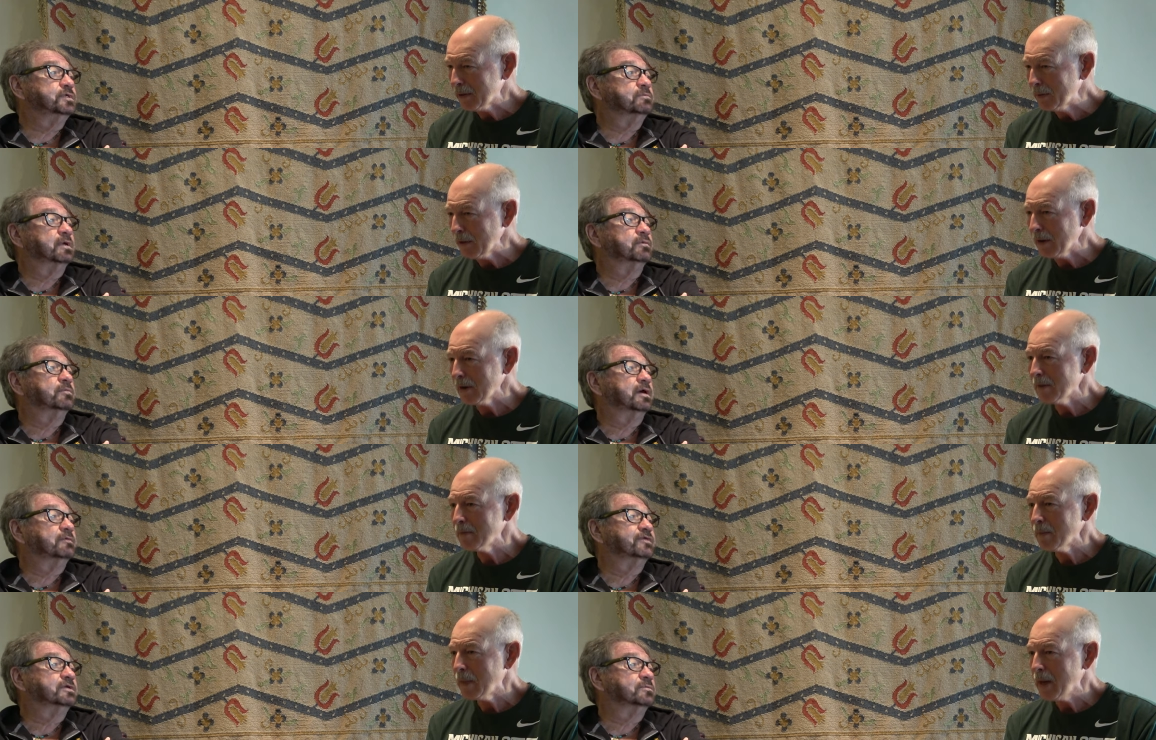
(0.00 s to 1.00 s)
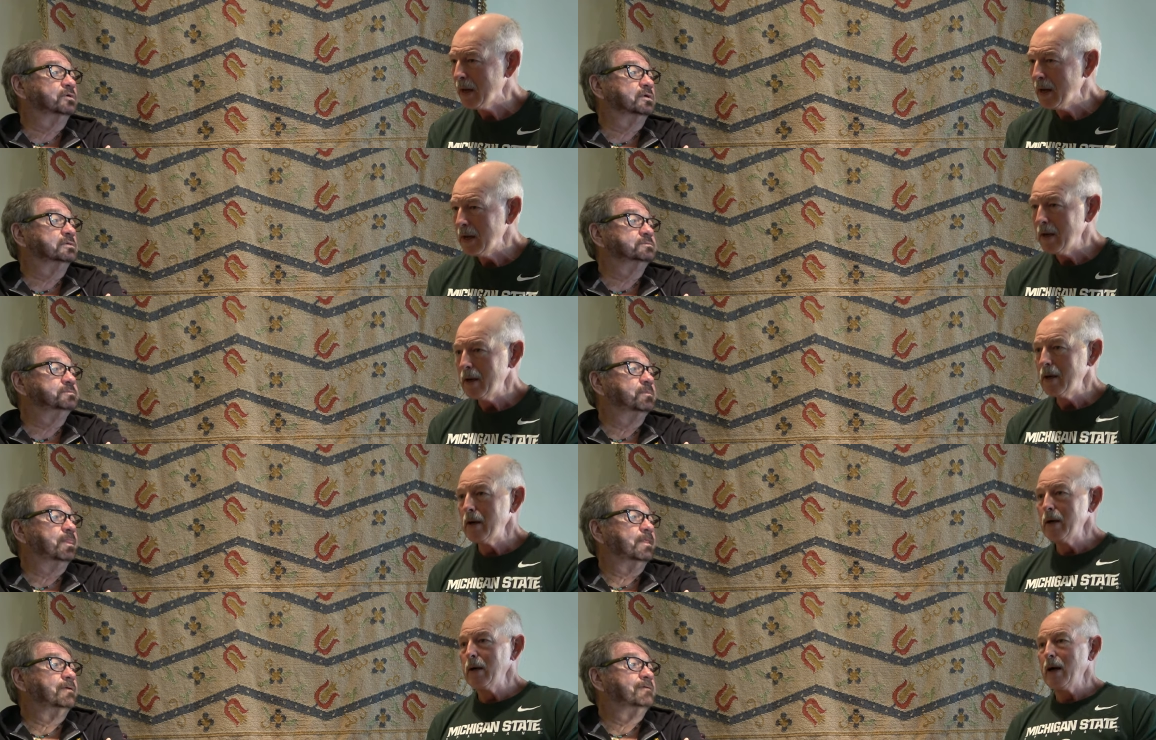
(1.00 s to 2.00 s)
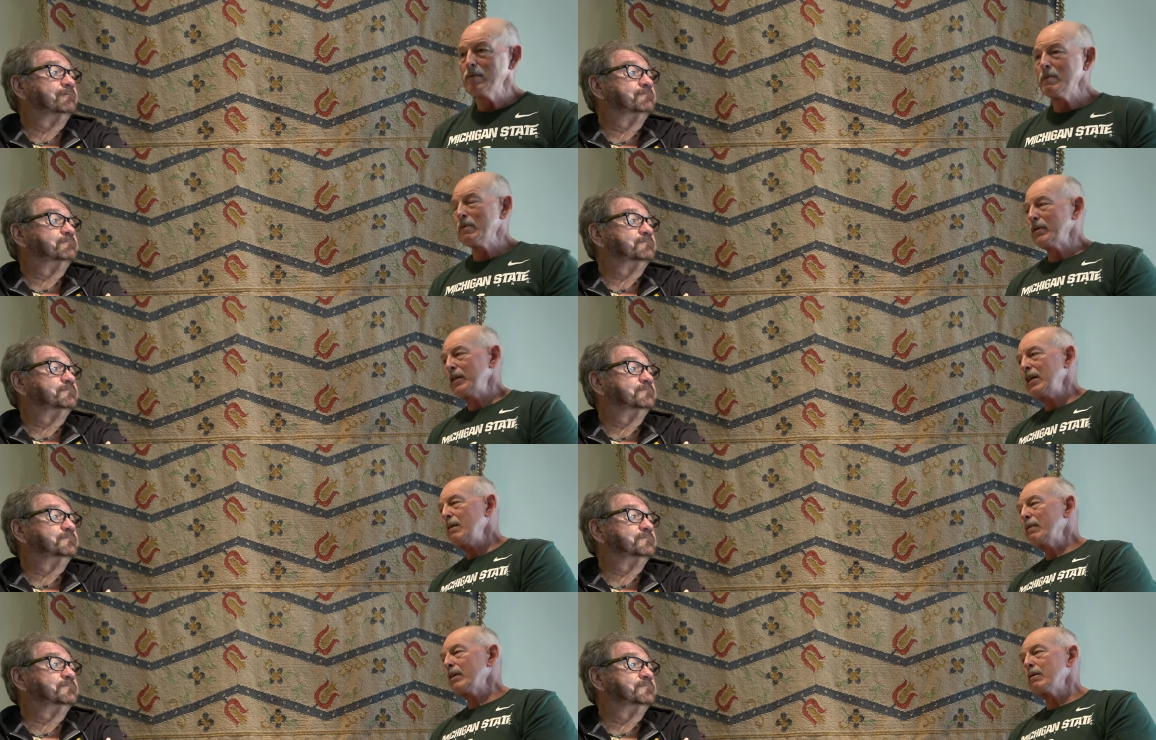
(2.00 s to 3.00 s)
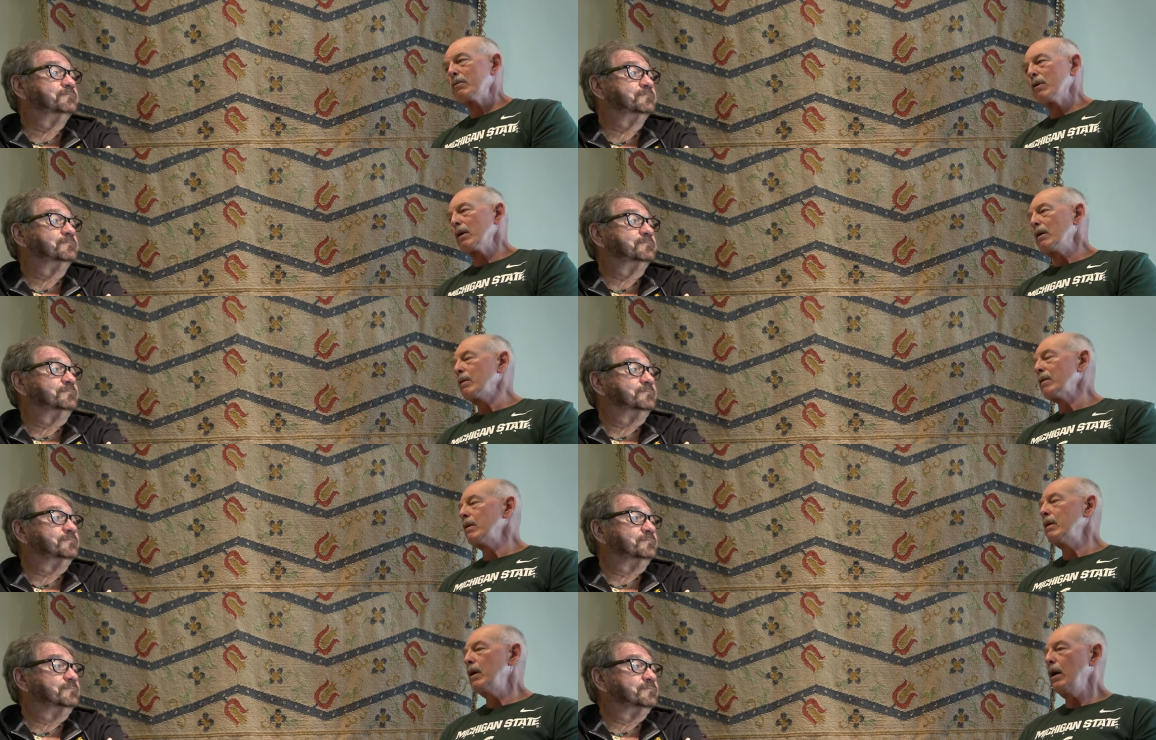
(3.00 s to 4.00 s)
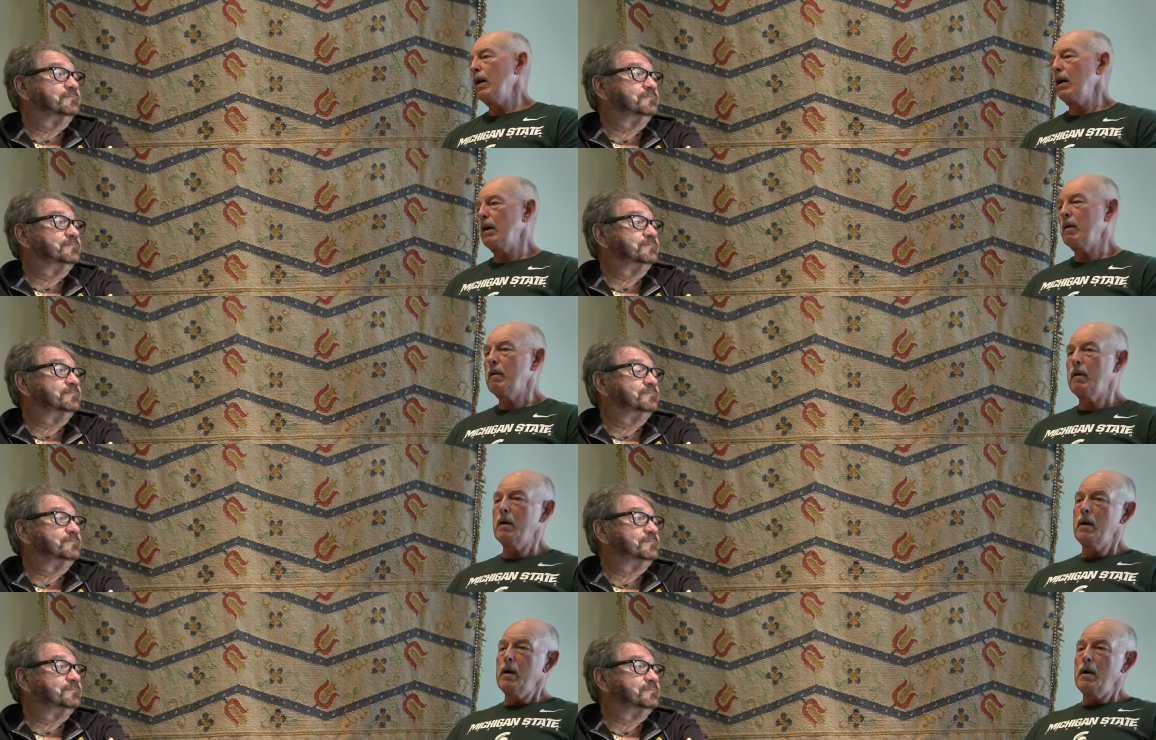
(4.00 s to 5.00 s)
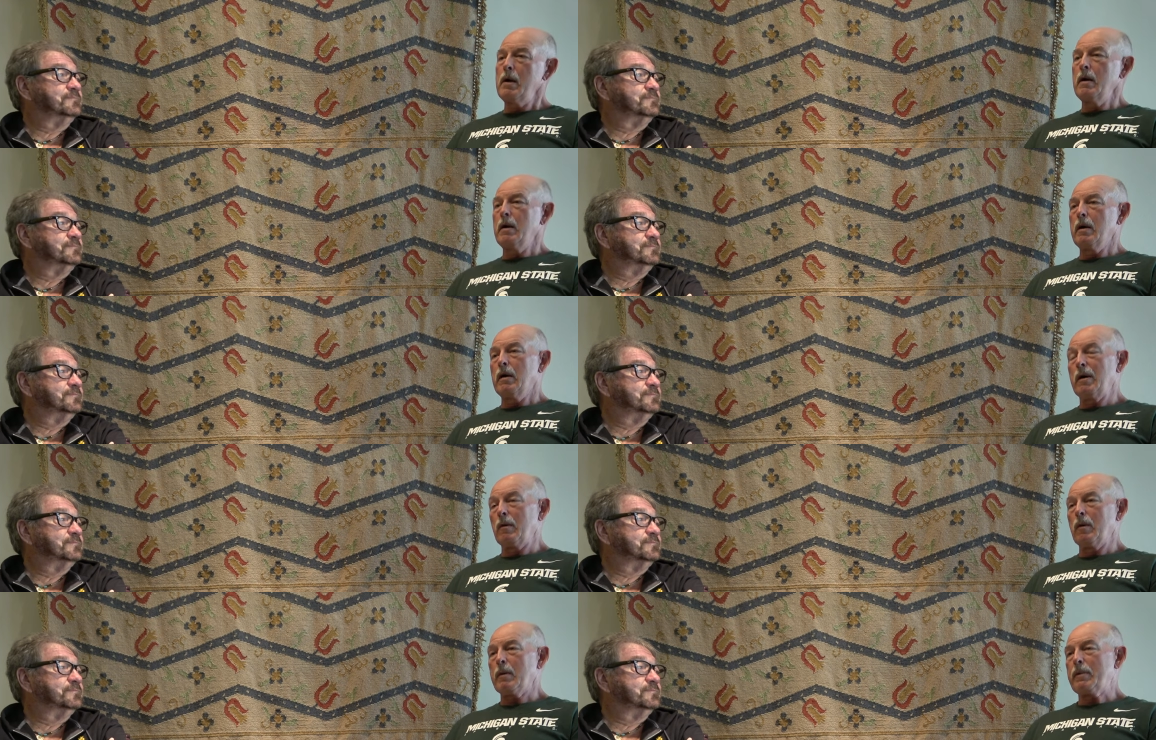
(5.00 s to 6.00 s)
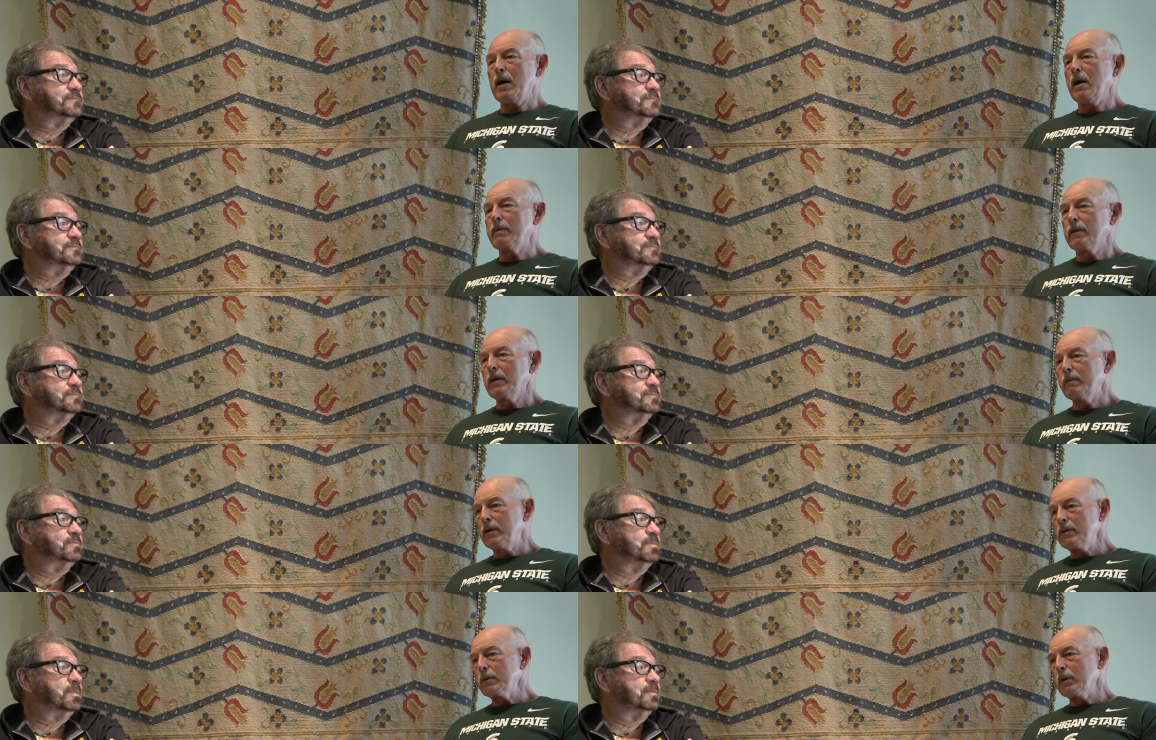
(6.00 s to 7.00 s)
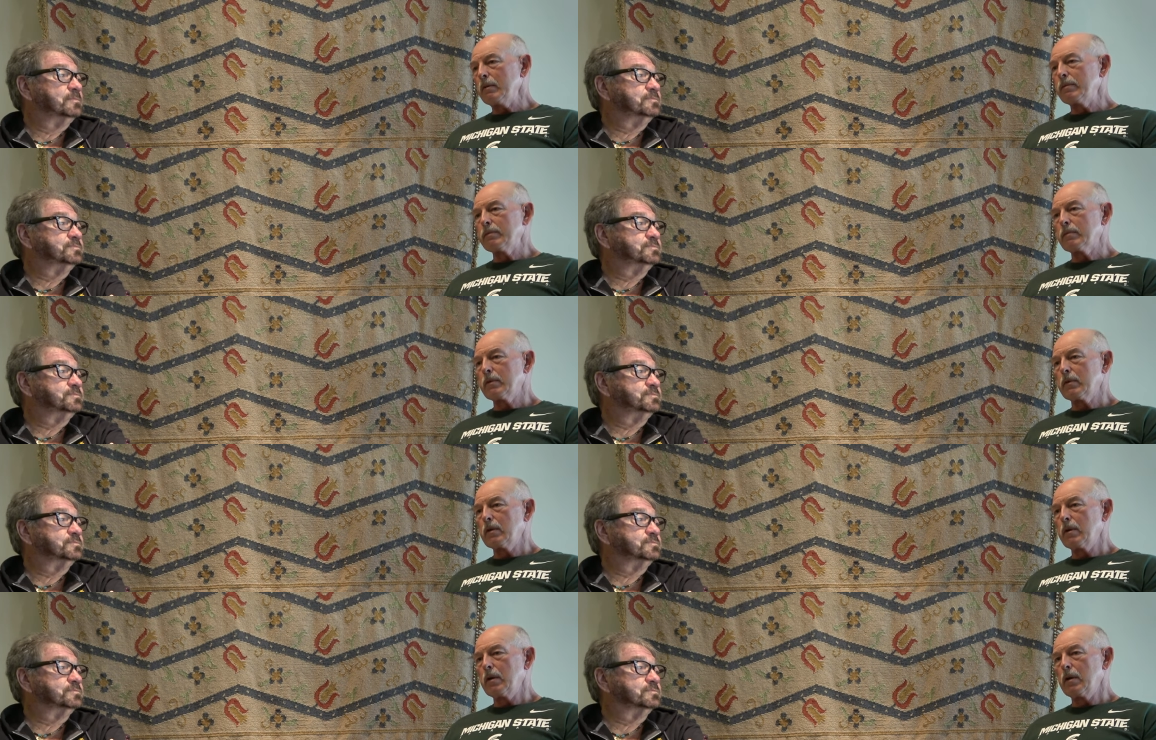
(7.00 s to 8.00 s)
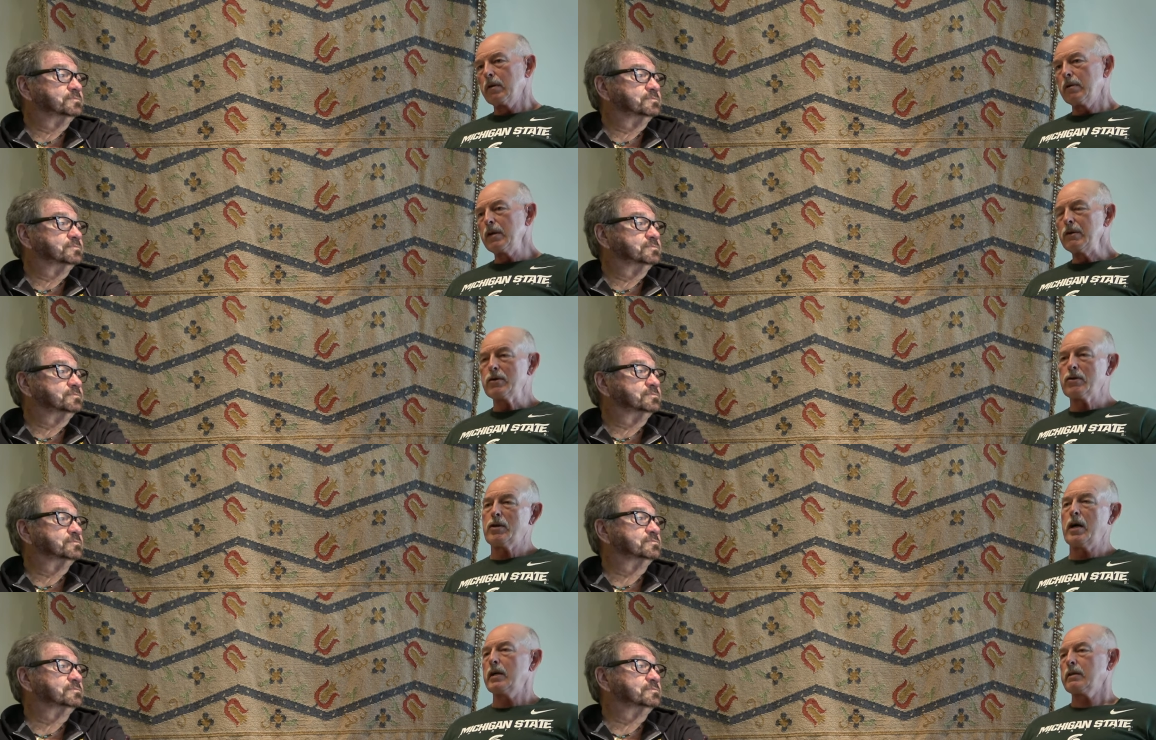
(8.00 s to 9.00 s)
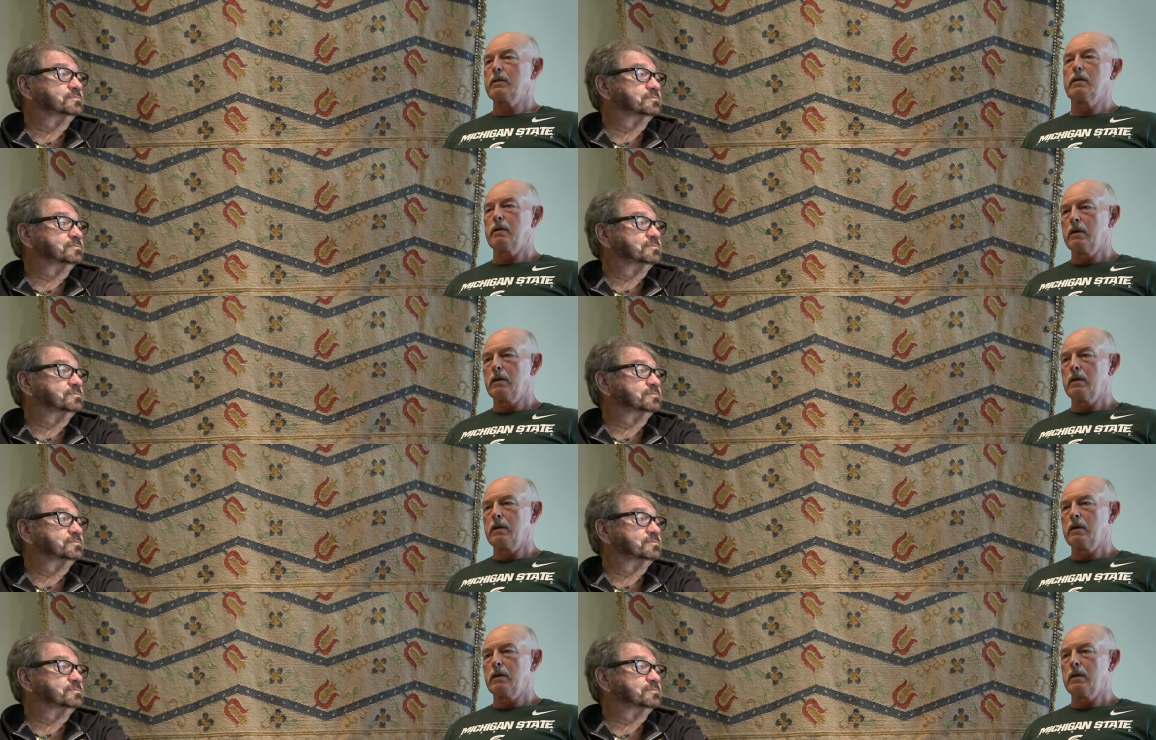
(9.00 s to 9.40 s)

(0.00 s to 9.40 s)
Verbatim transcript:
Speaker 1: do you remember about Victor Moore? I remember seeing Victor Moore. Uh, what a powerful individual. Huge chest,